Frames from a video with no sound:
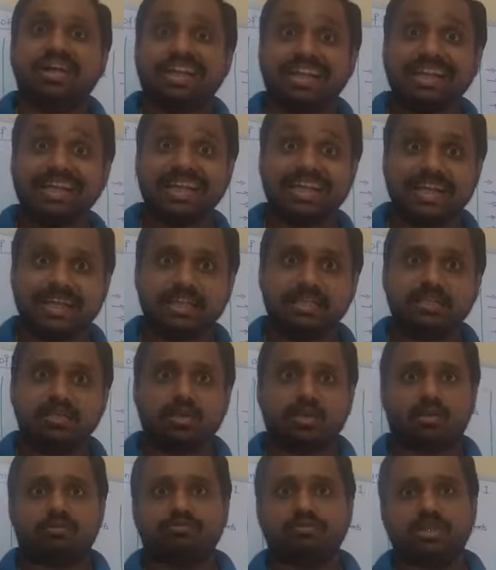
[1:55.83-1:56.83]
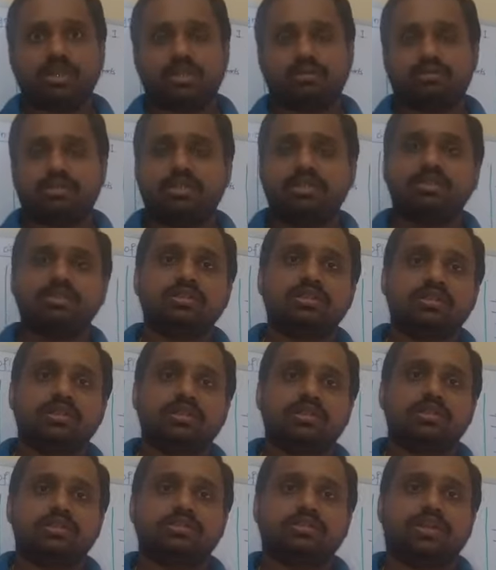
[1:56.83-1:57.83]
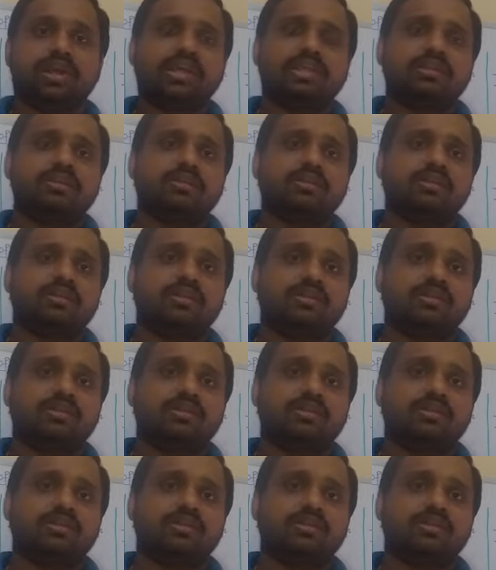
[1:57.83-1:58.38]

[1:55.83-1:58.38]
need of the hour, right?